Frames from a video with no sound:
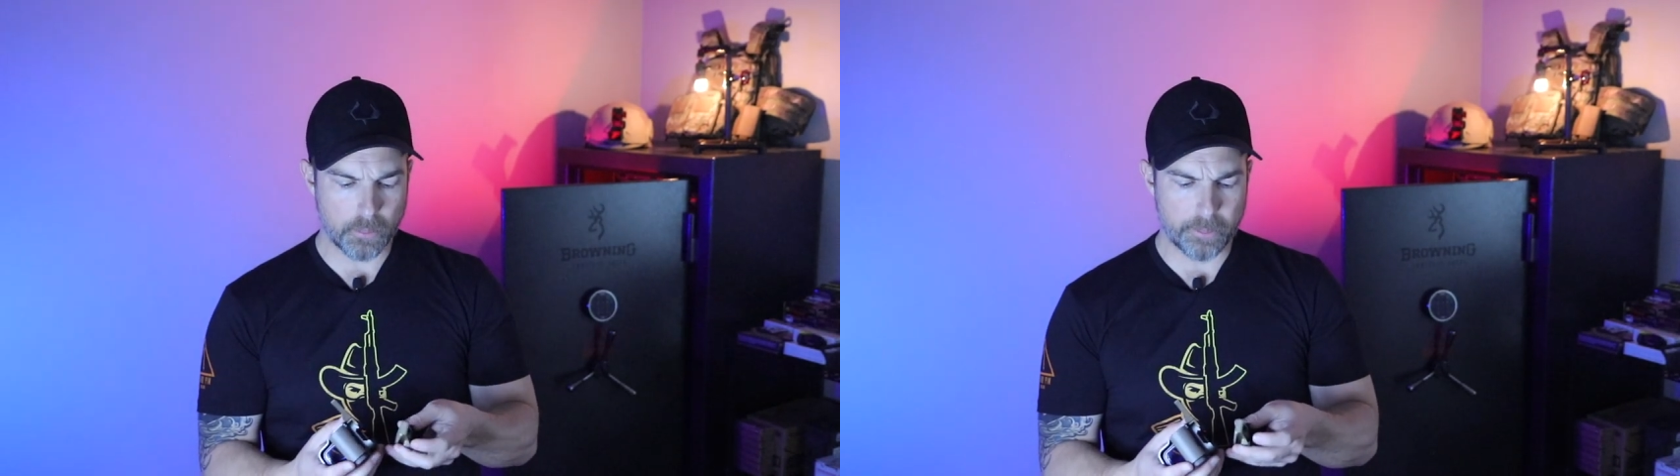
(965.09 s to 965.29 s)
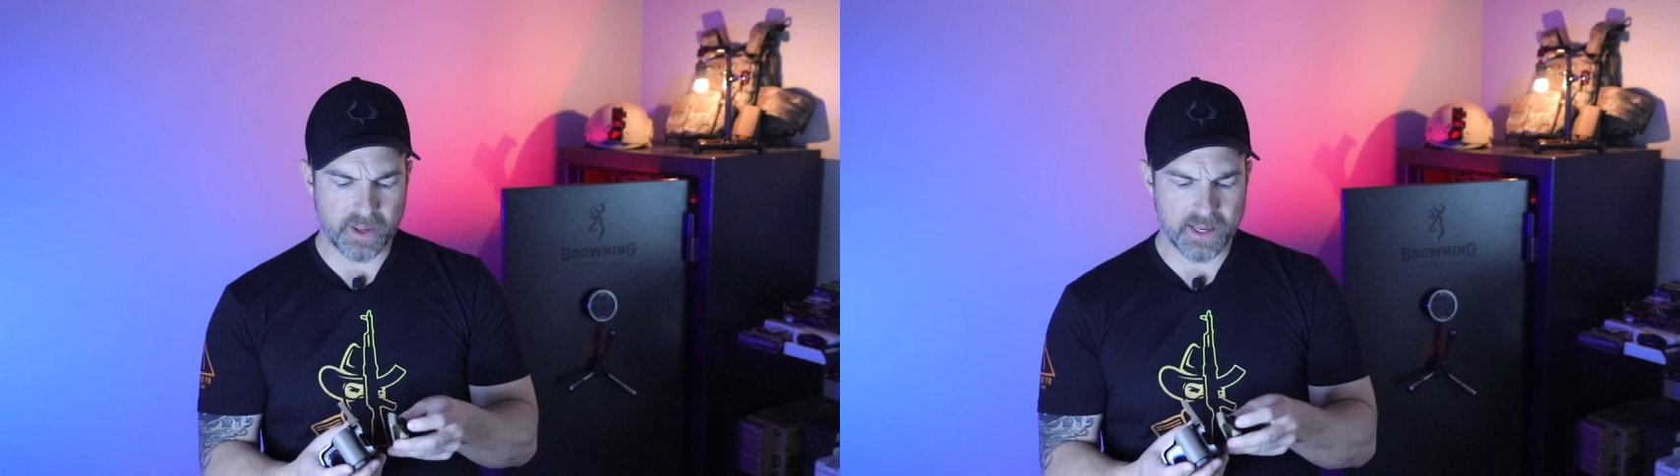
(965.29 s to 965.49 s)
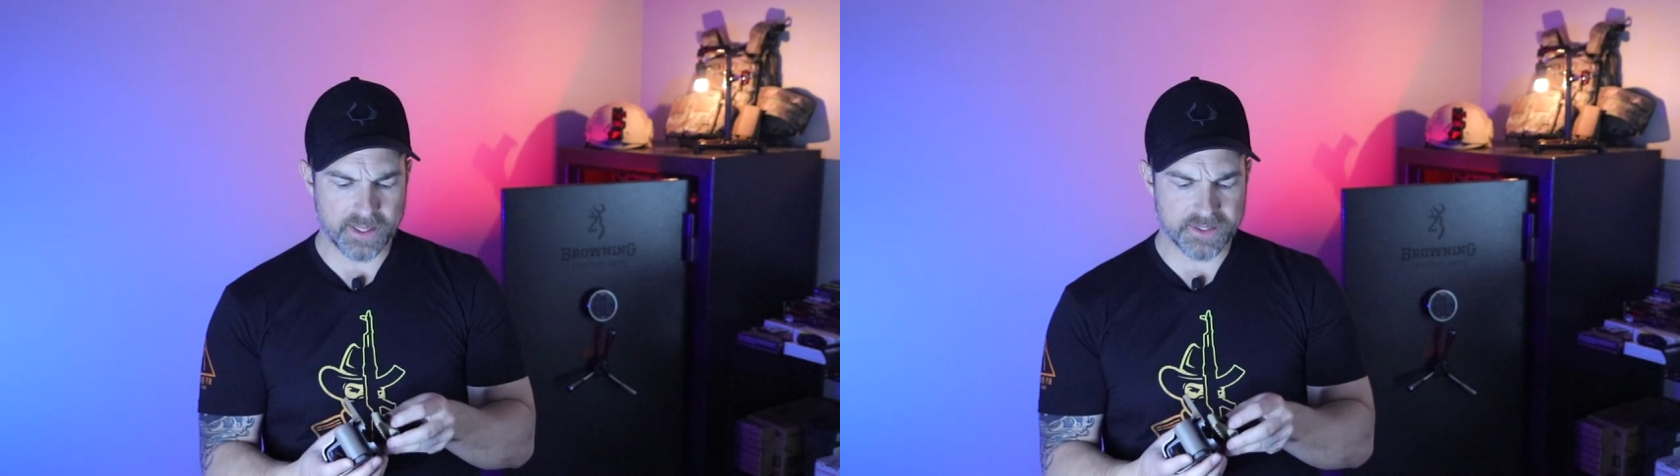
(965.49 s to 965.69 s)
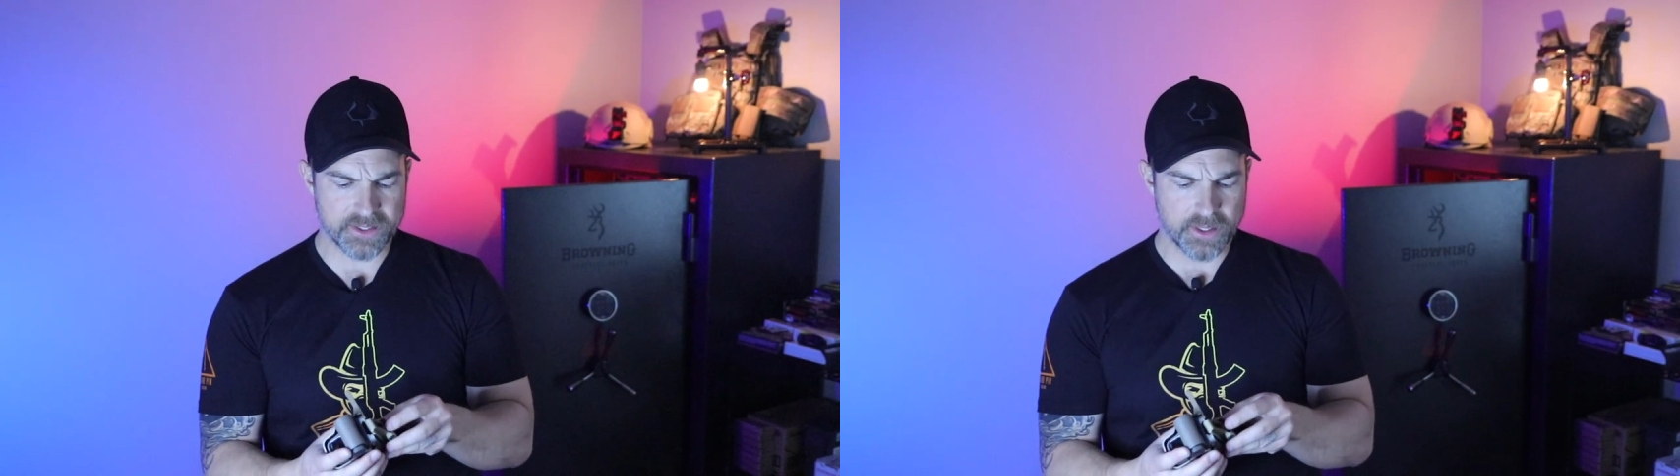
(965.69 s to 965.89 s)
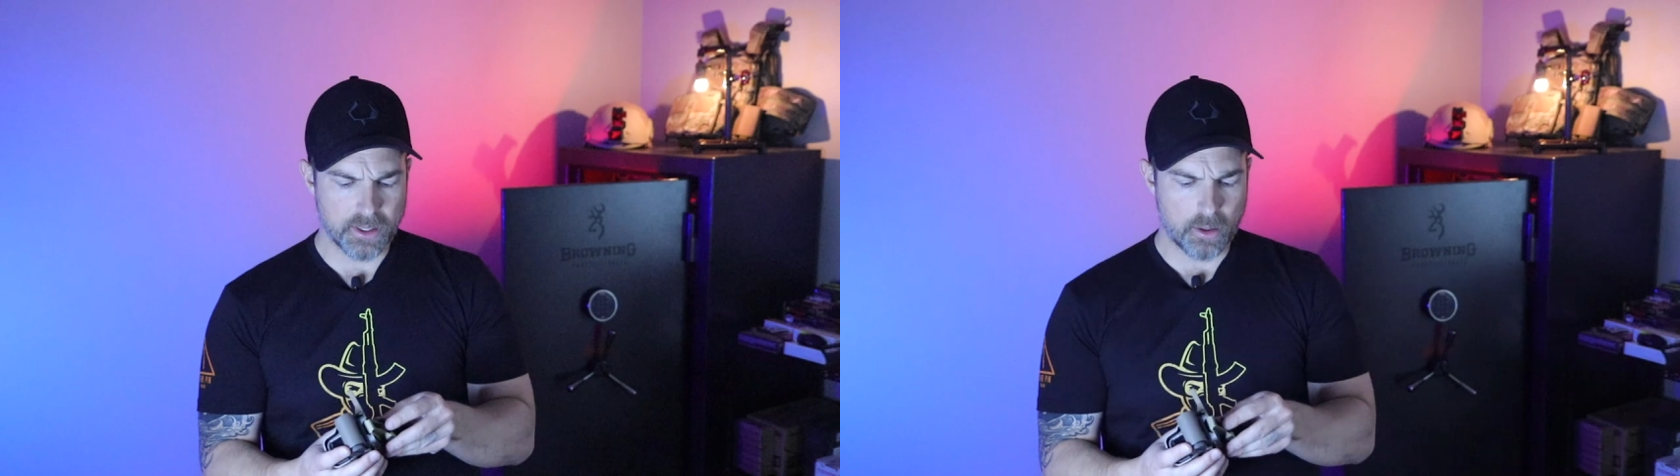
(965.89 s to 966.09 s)

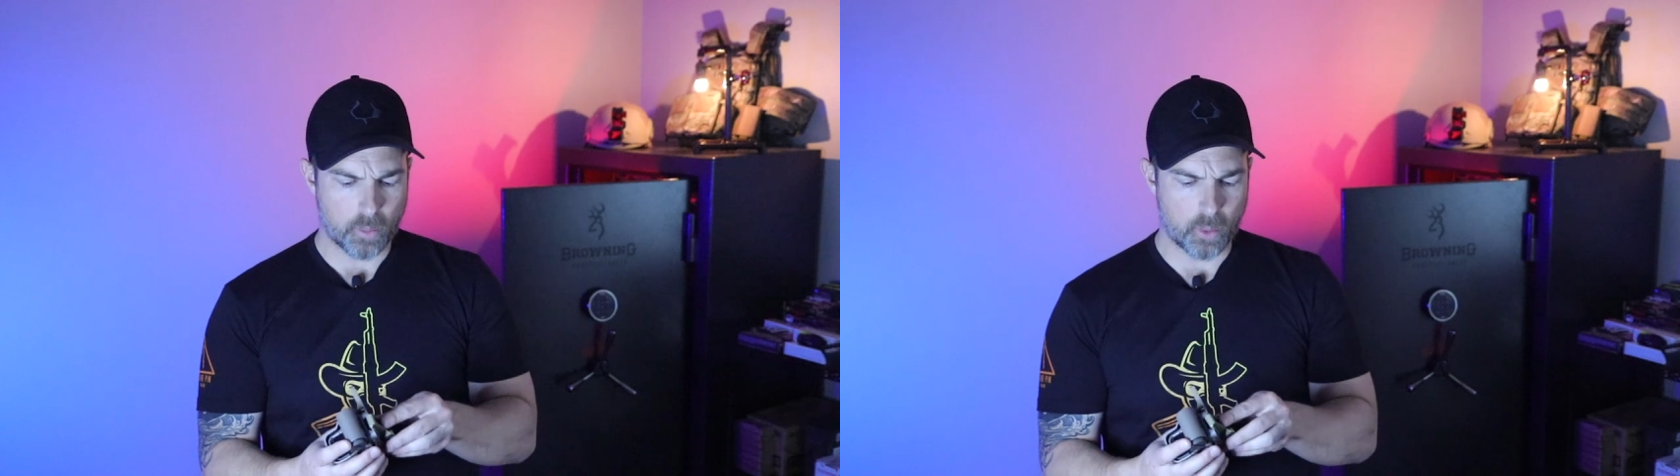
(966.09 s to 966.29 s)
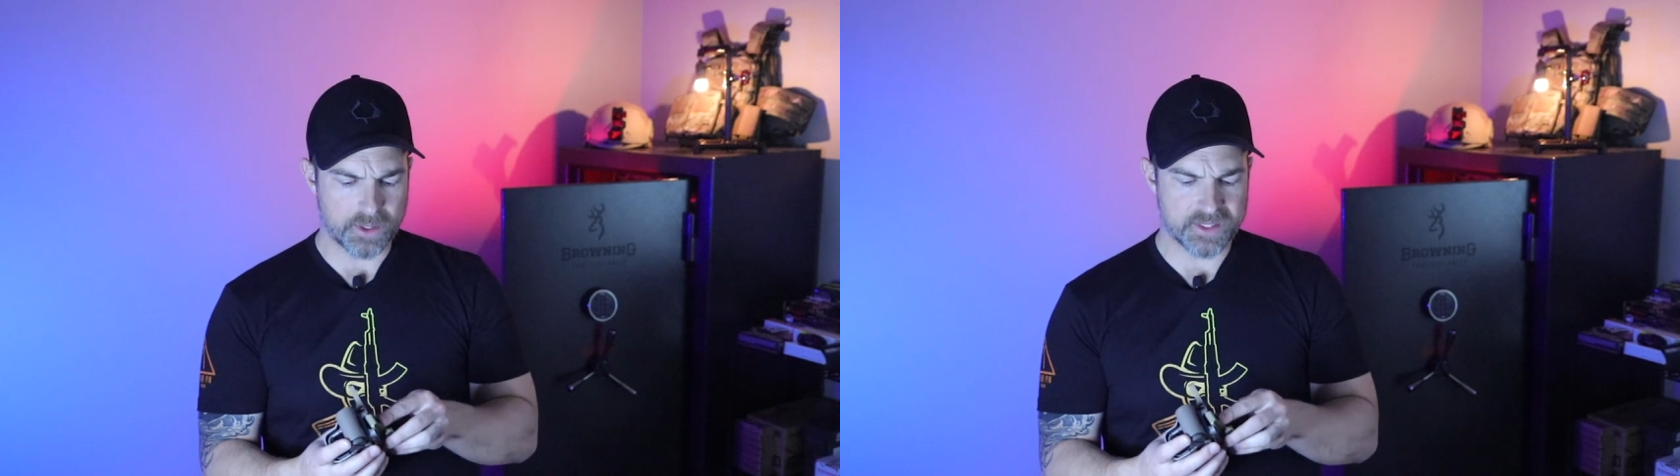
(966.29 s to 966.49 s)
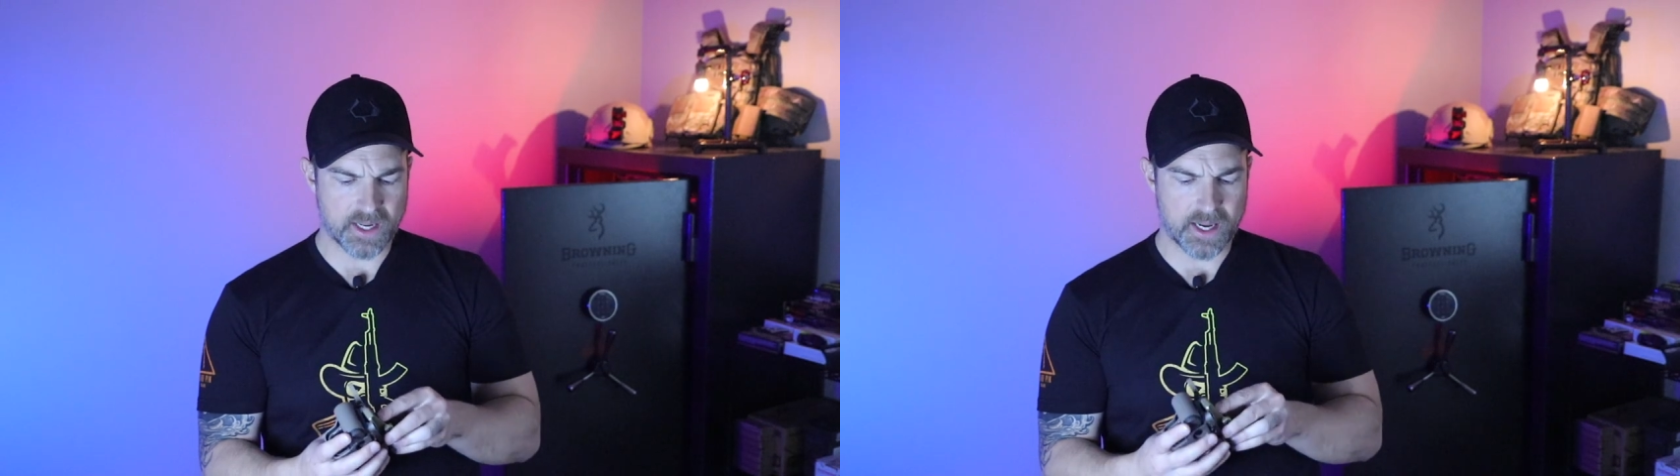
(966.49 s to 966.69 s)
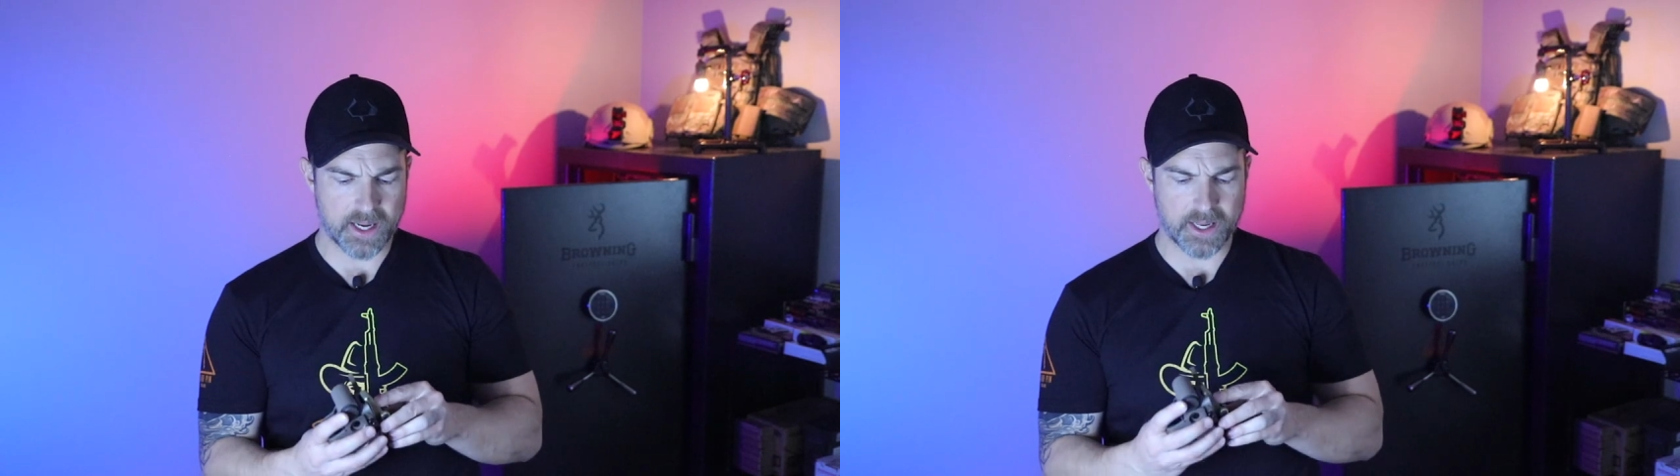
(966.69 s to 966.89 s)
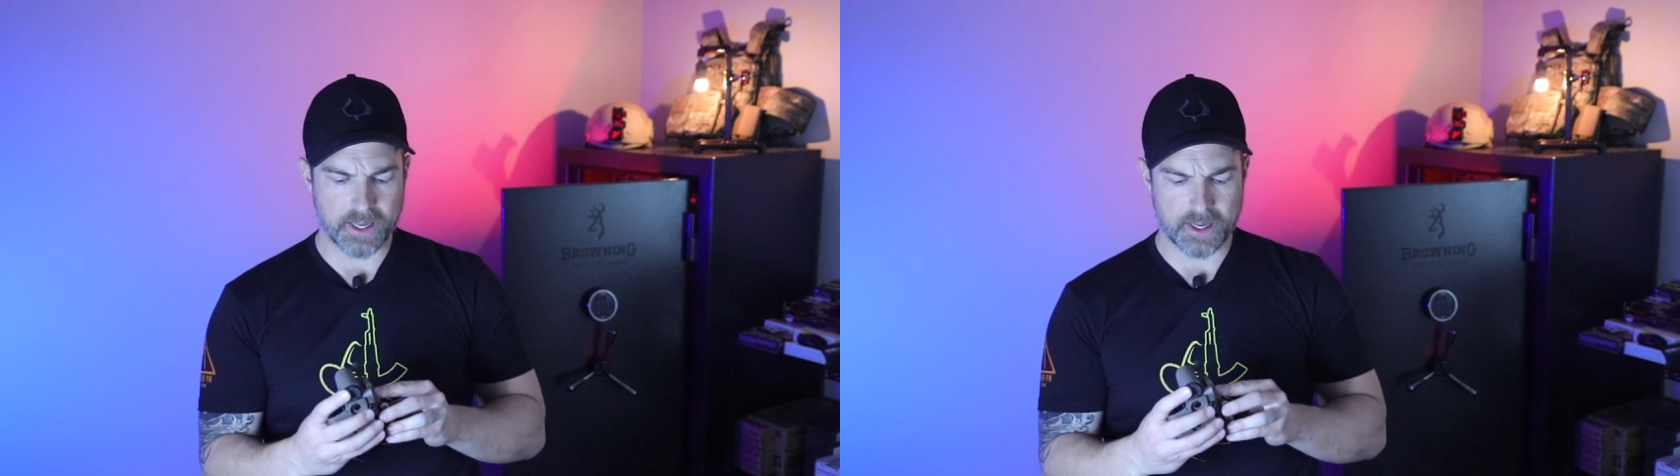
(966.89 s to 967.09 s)
but once
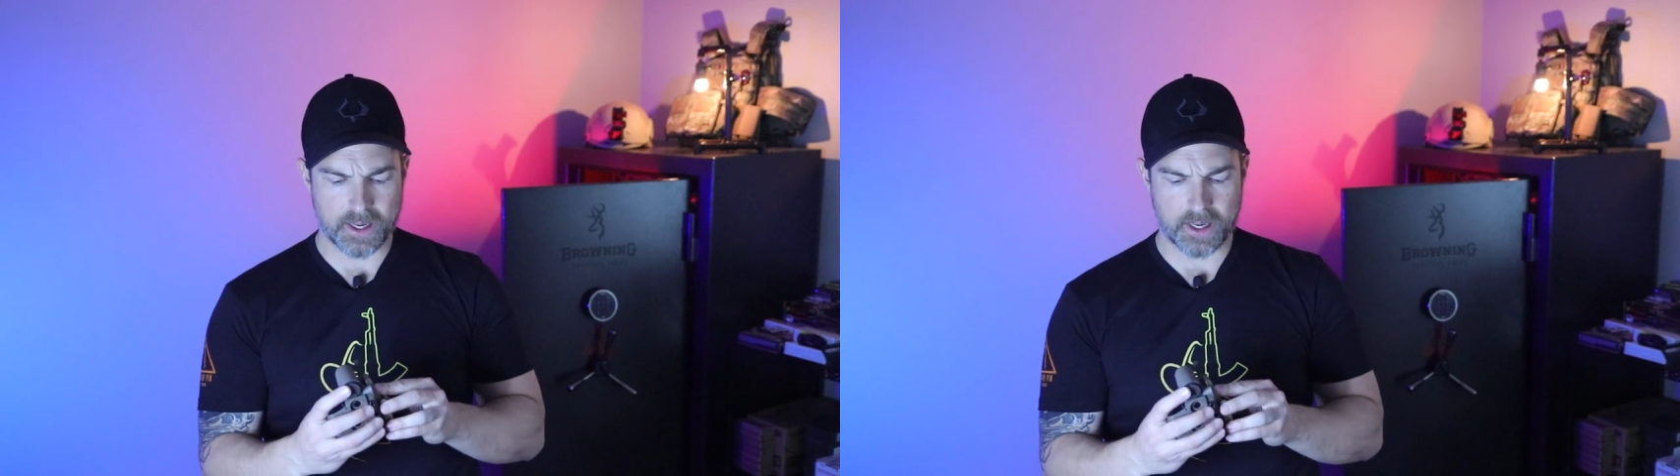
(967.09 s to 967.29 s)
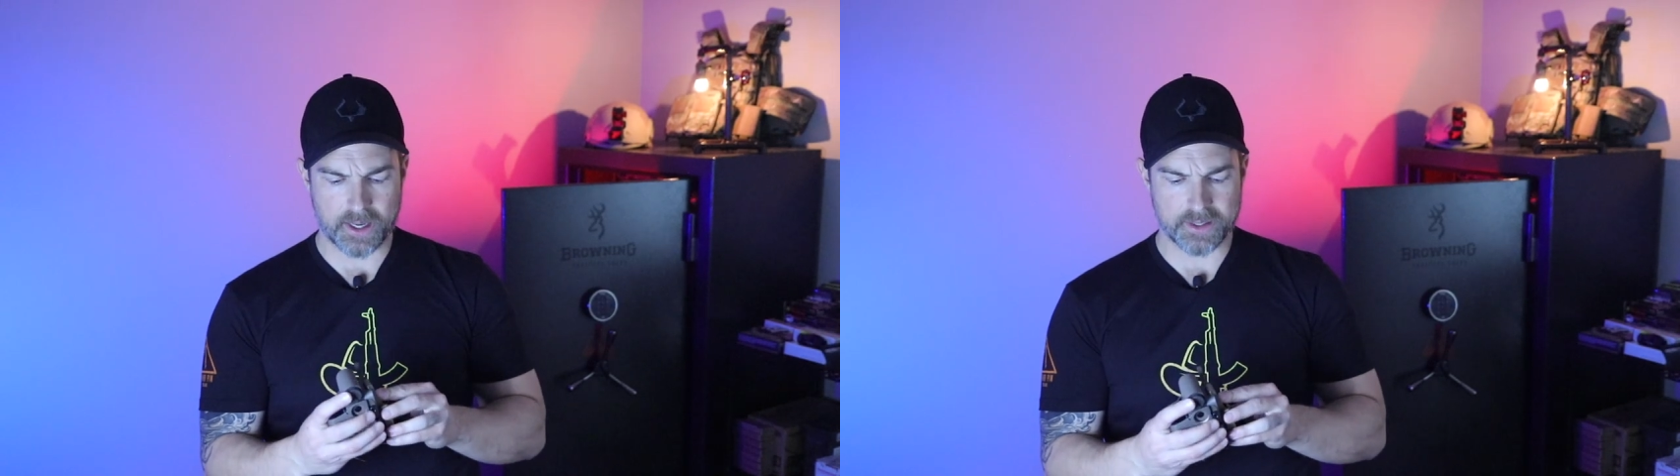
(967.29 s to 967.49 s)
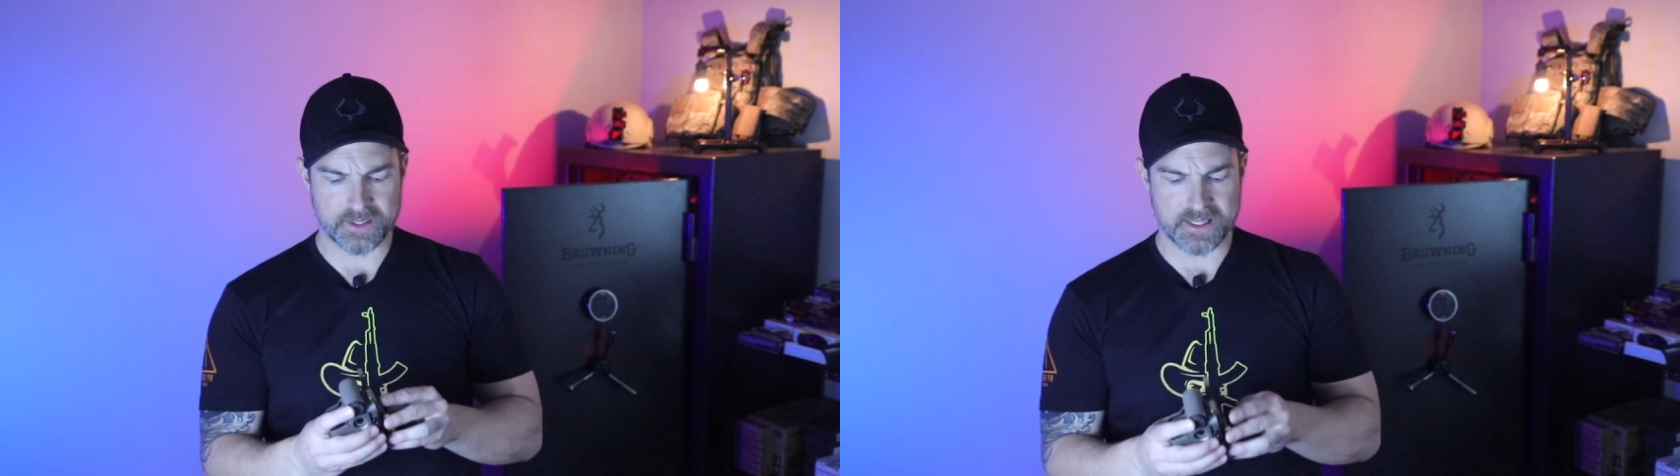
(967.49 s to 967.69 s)
I uh,